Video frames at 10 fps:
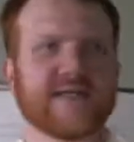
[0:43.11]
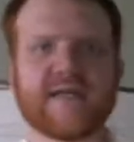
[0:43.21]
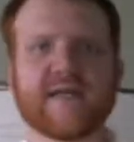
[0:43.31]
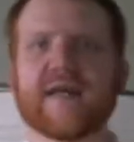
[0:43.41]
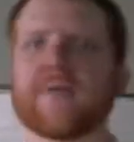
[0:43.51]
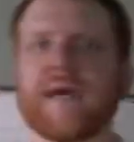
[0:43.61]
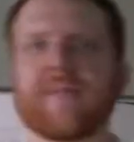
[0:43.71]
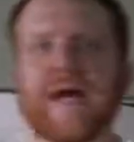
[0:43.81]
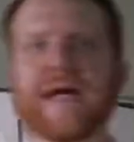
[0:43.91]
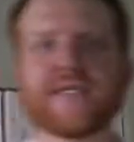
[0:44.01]
that in any way
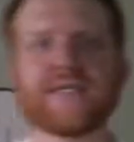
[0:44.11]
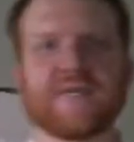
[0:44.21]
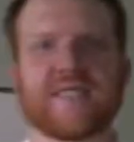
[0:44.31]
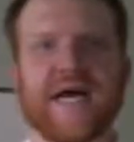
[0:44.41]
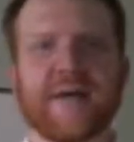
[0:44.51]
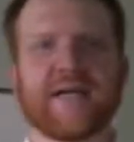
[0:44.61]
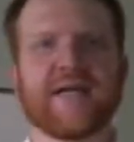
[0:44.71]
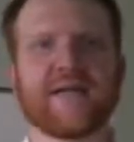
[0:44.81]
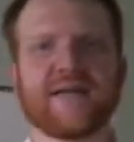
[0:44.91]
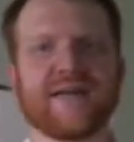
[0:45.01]
matches what's
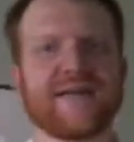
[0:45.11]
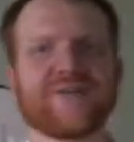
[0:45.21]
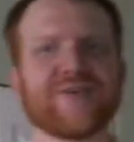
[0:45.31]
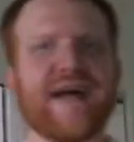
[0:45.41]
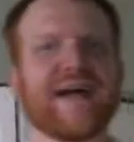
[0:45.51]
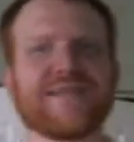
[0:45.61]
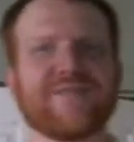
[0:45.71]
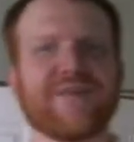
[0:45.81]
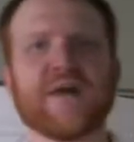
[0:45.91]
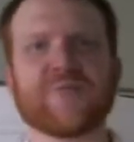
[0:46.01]
happening in an
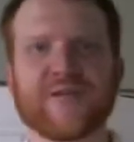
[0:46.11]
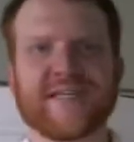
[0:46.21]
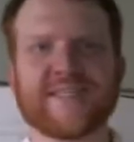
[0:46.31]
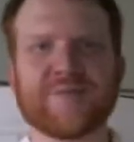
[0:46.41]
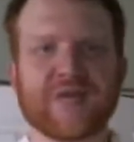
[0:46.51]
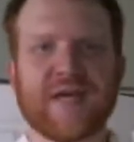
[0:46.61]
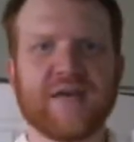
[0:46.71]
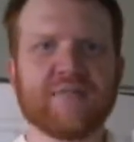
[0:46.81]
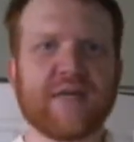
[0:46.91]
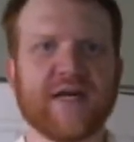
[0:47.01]
interactive, unpredictable
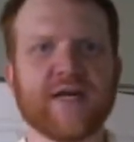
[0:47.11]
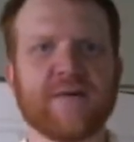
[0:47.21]
gameplay?